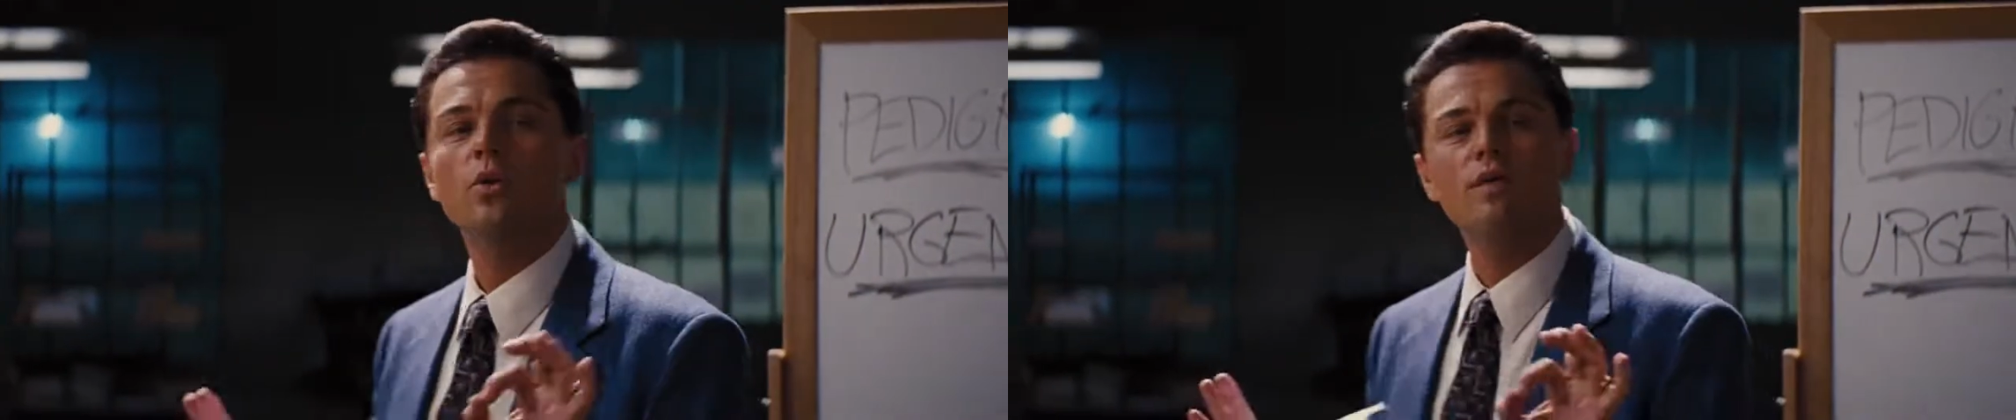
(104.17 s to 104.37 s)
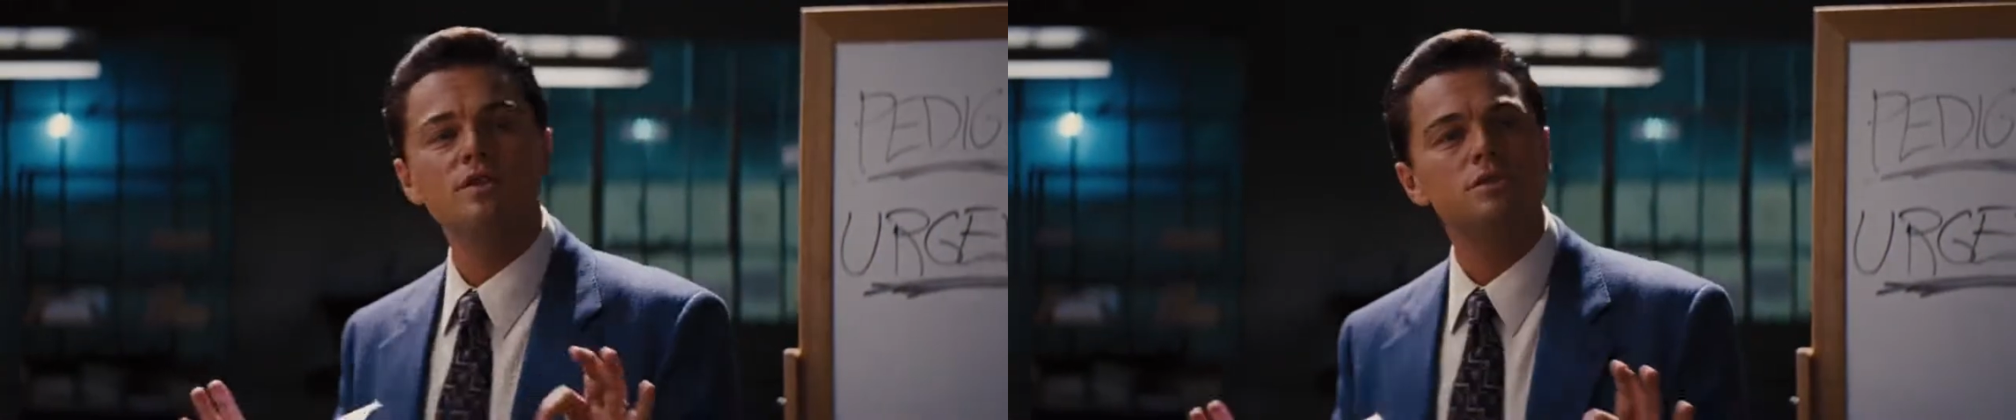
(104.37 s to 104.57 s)

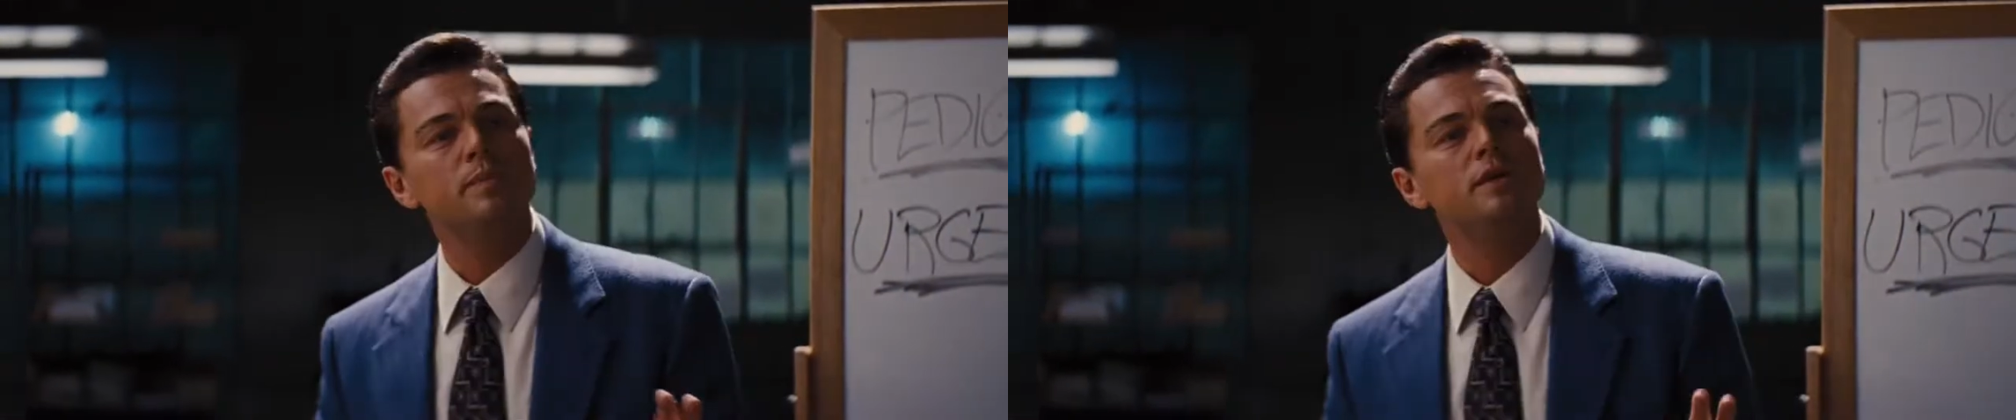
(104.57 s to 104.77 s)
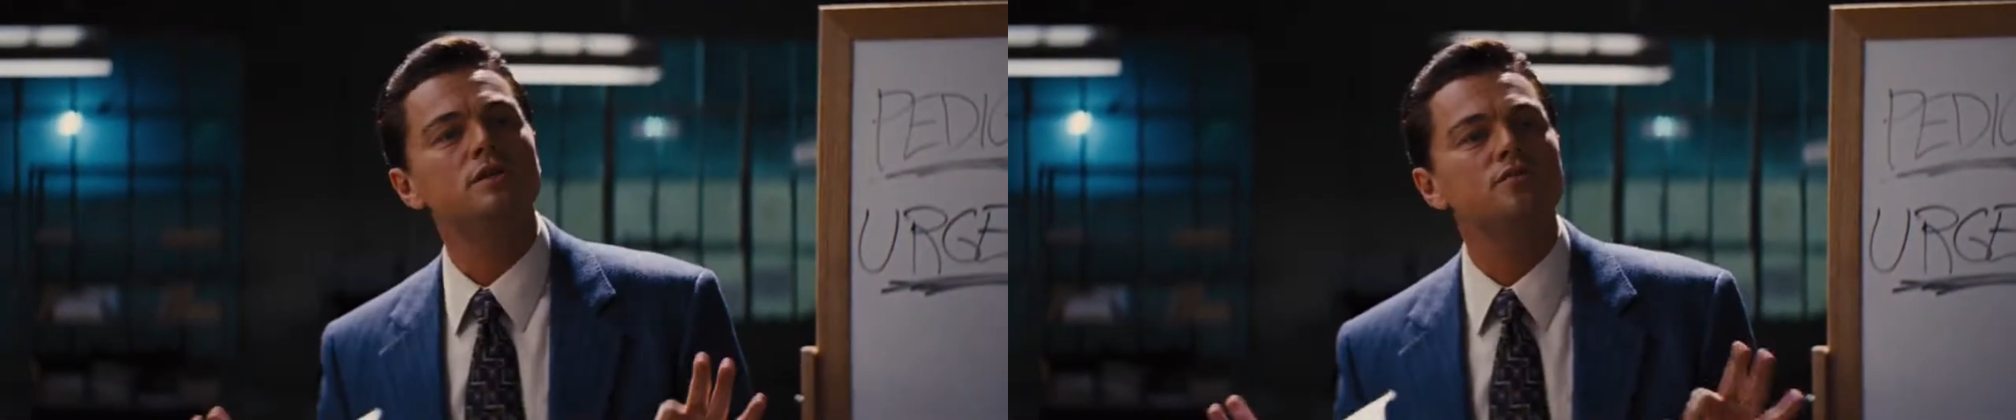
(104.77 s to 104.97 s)
whoever
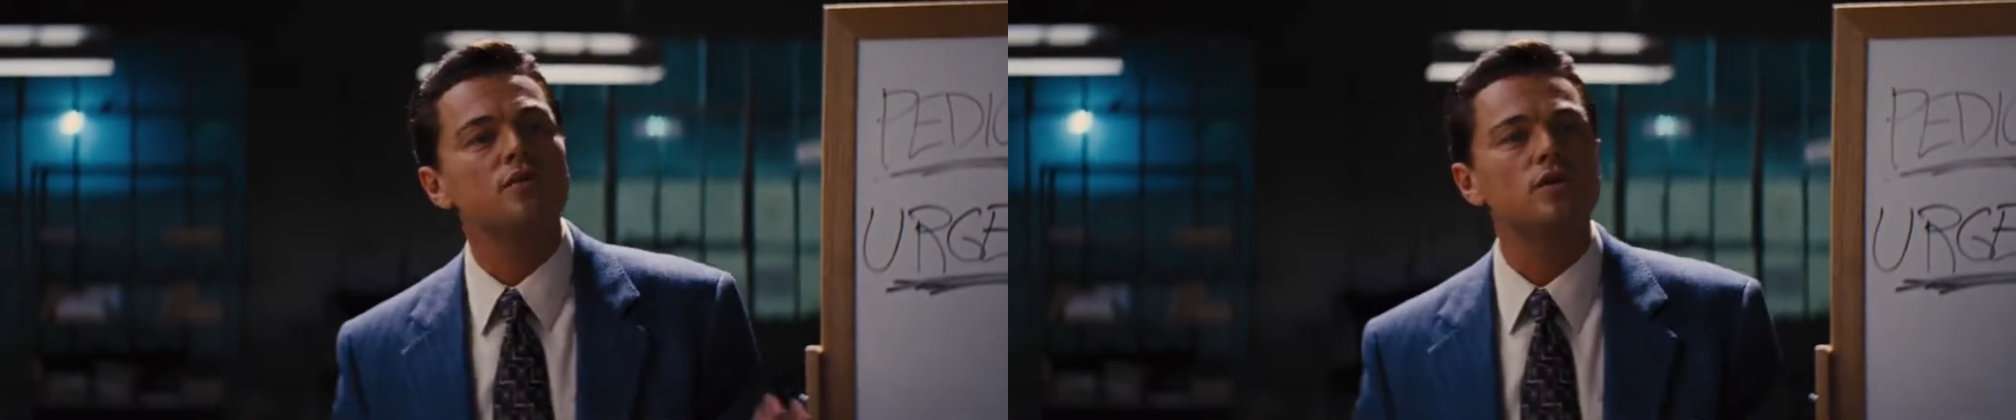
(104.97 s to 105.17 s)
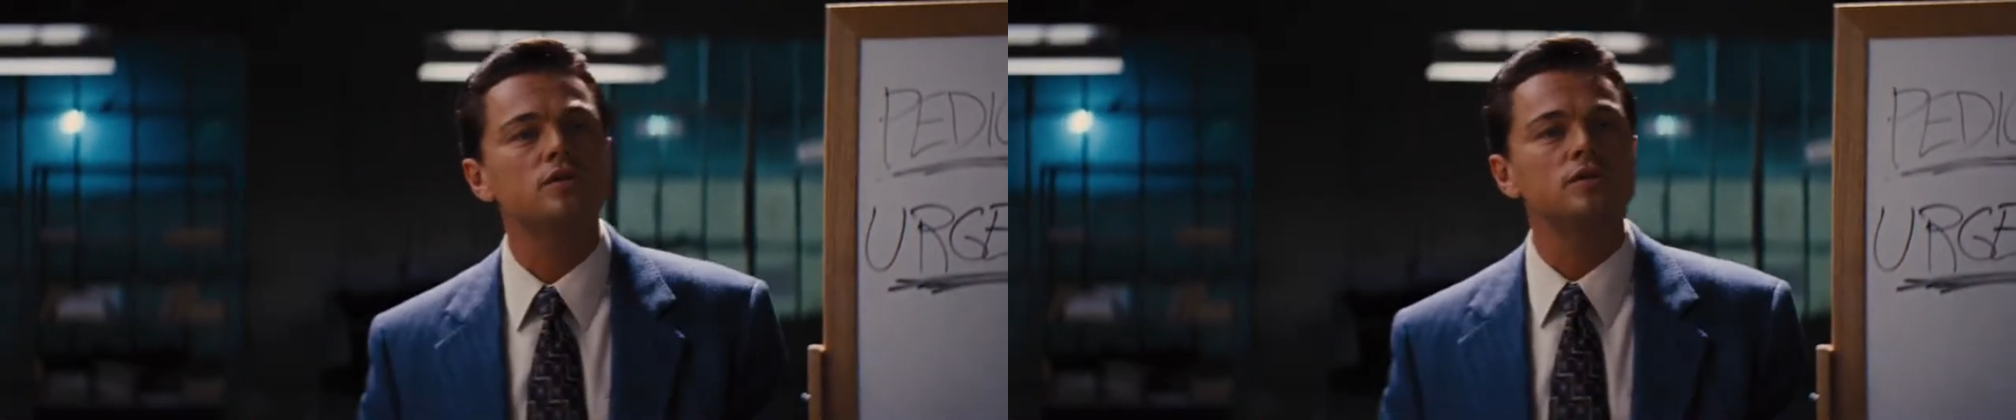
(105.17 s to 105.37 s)
speaks
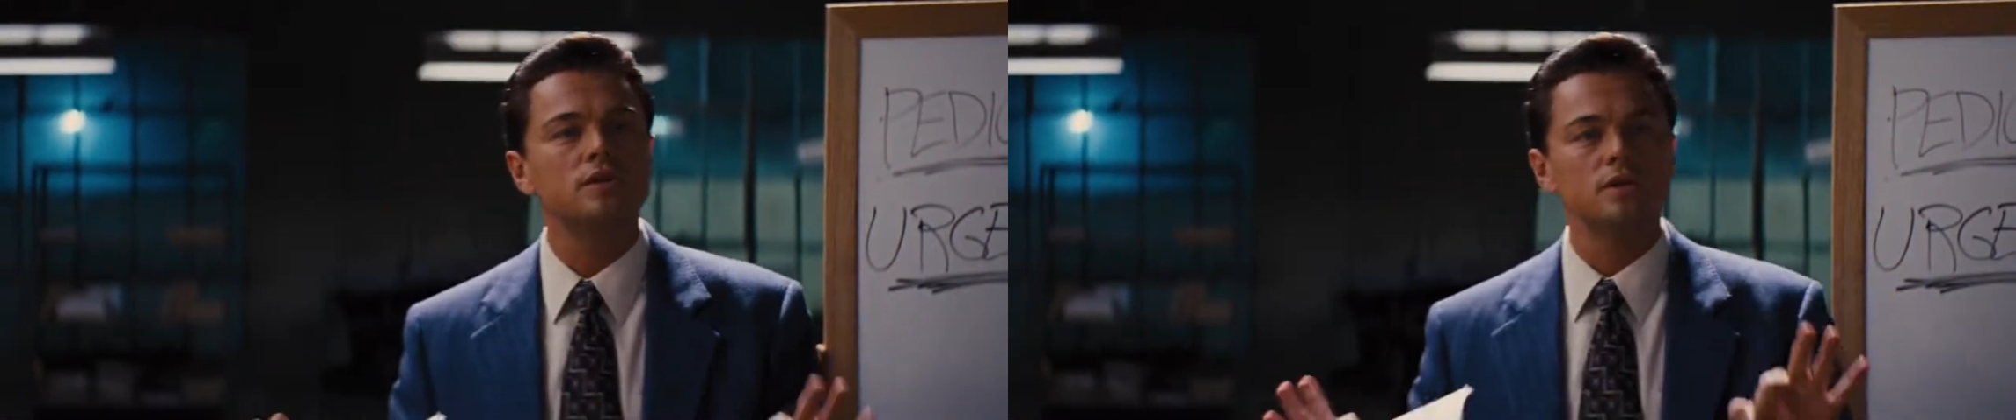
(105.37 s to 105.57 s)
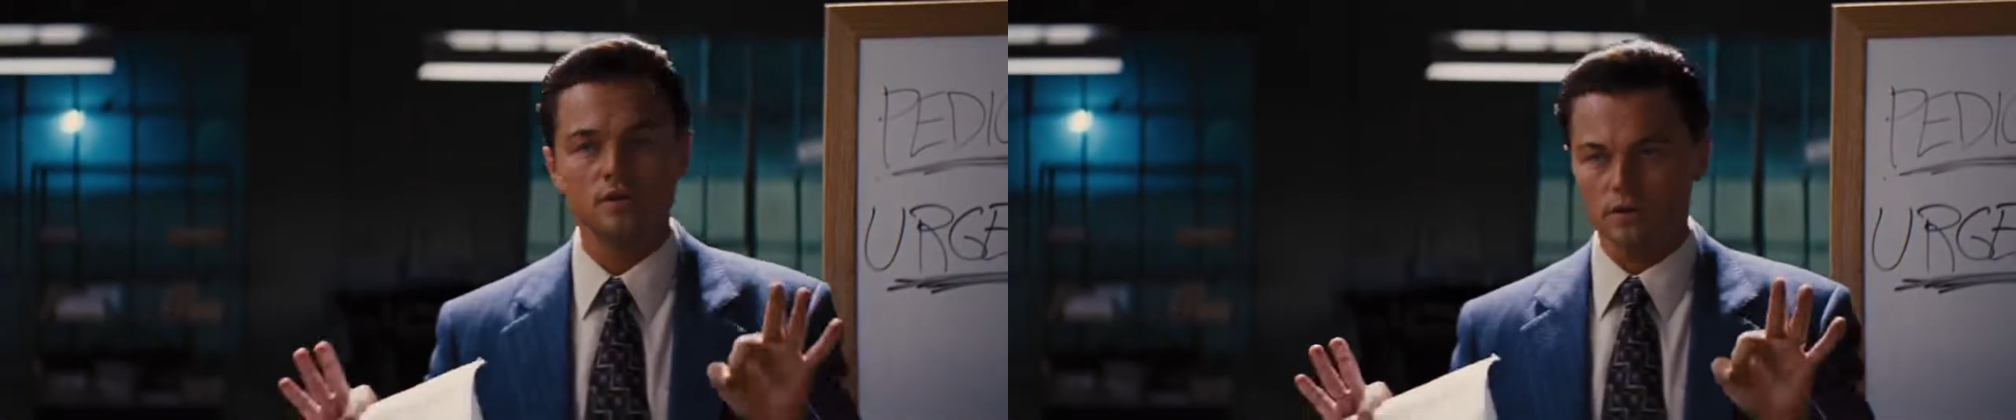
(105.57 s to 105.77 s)
first